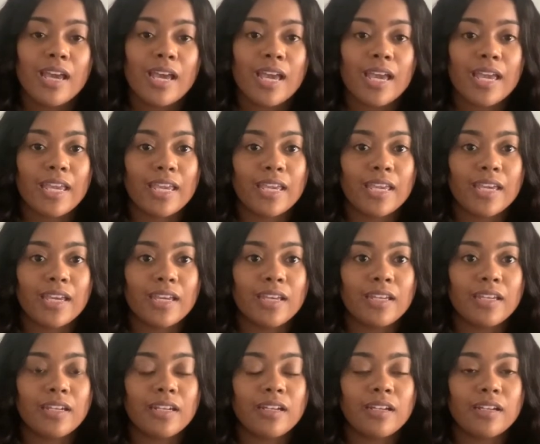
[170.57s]

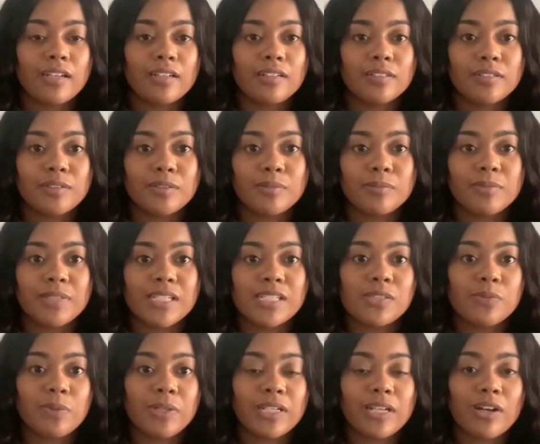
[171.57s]
And
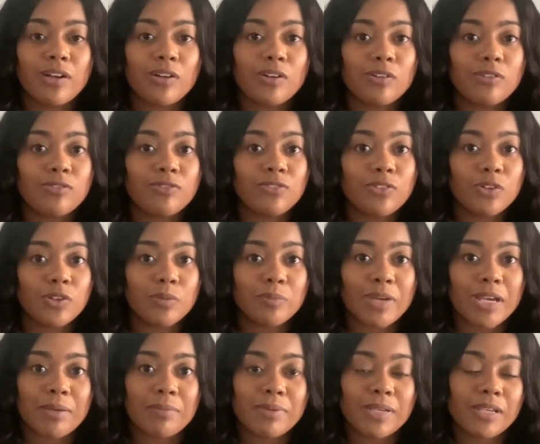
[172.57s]
this went on for
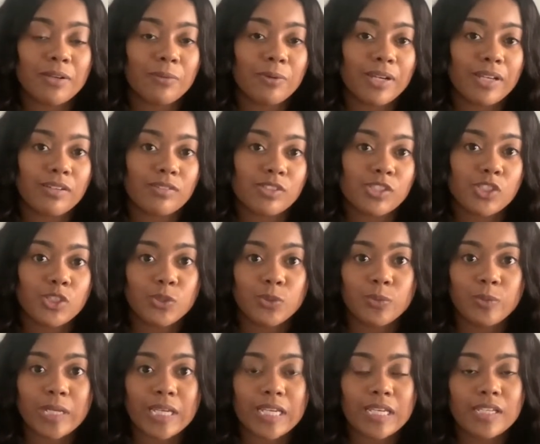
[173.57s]
maybe around 2
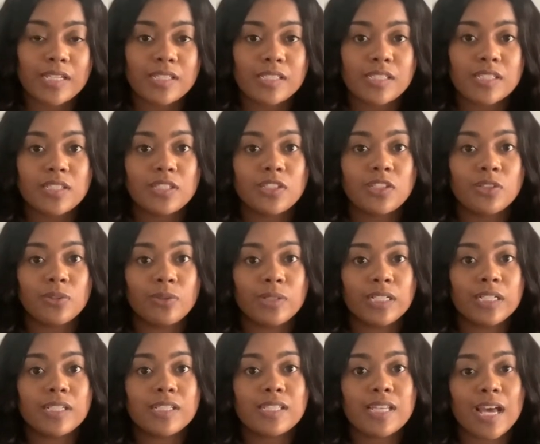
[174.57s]
weeks.
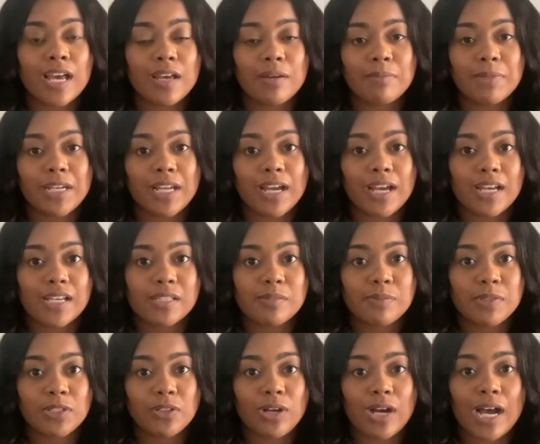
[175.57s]
During the time in the
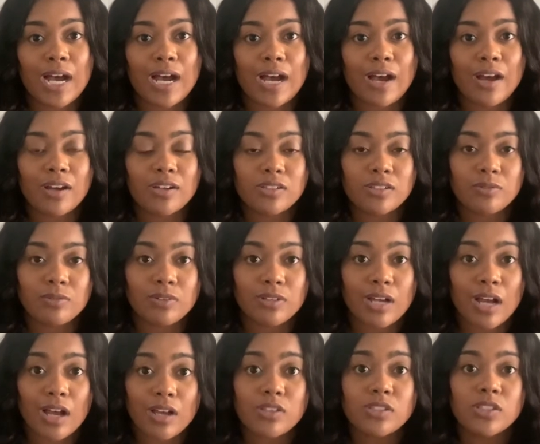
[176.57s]
hospital, I
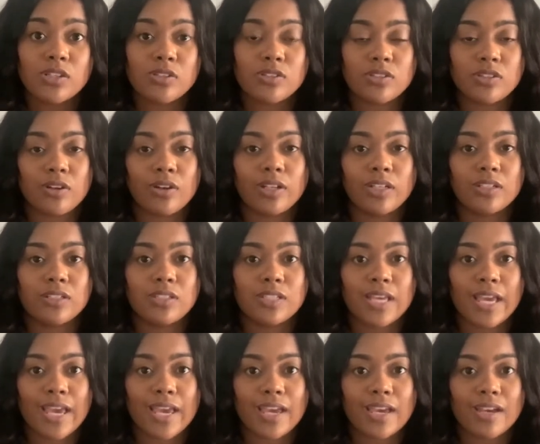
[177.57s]
also started to
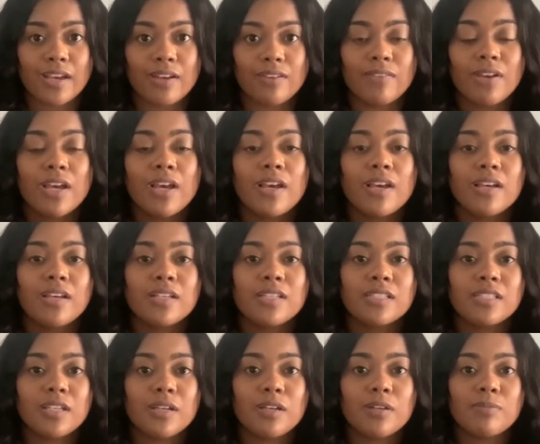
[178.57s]
have
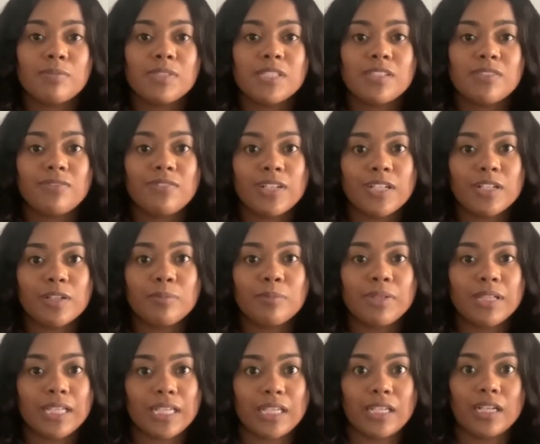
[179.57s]
some severe
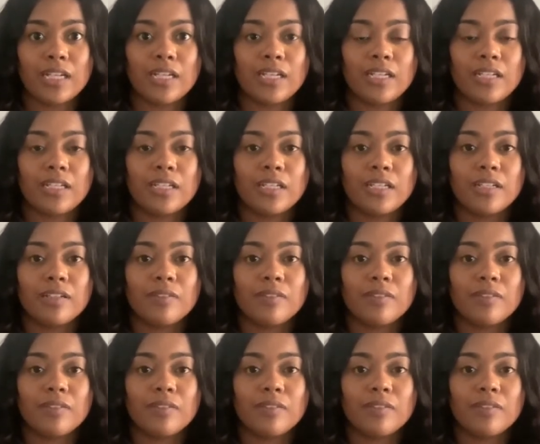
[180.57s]
bleeding.